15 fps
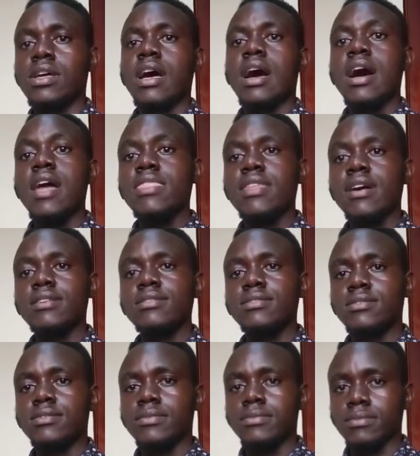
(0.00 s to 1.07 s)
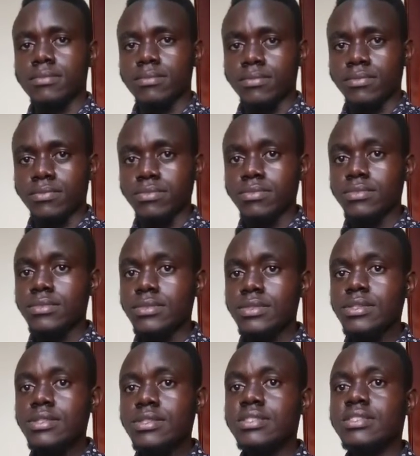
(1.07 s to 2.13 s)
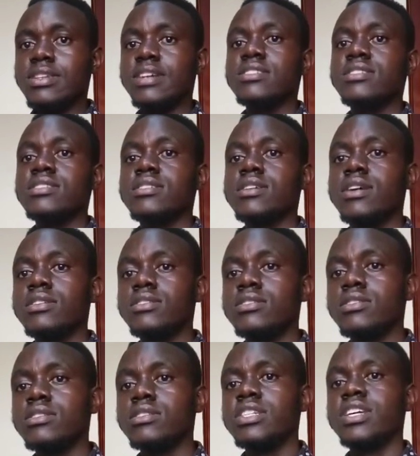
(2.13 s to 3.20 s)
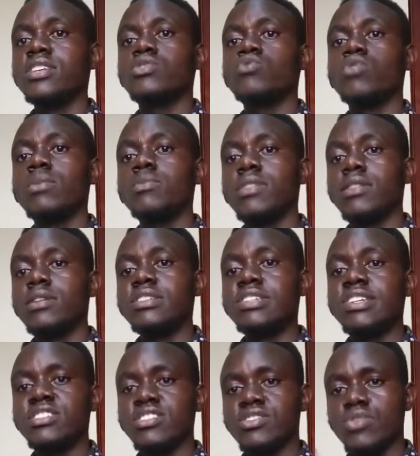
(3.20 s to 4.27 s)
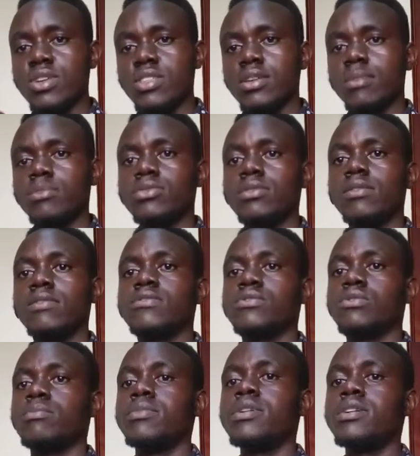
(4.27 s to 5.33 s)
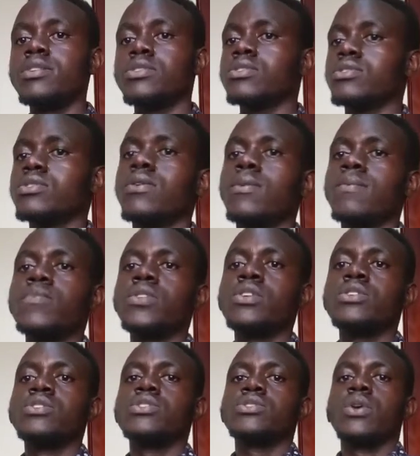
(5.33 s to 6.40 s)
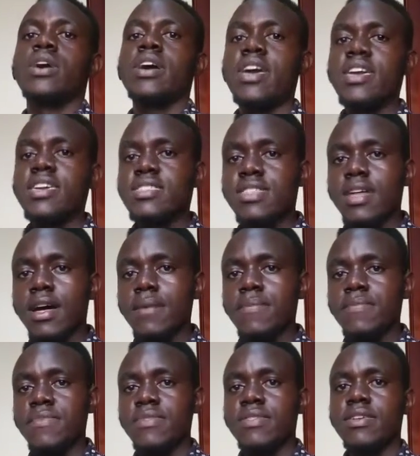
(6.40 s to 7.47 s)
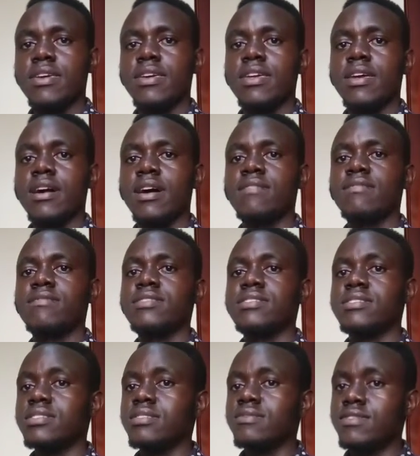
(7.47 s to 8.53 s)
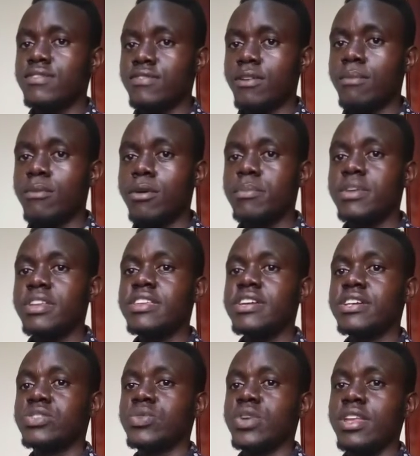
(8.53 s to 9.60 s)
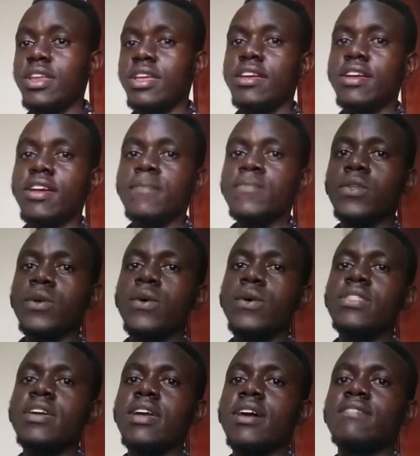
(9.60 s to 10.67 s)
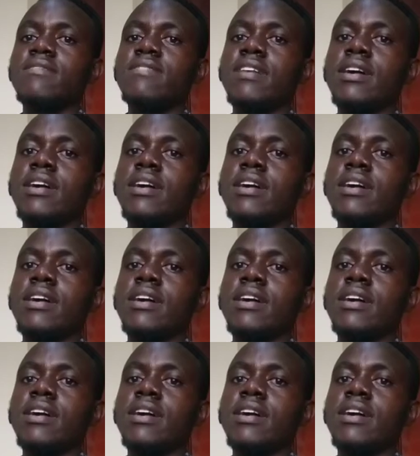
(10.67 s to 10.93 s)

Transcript: Others just train themselves to be so. So either they have received formal media training, or they have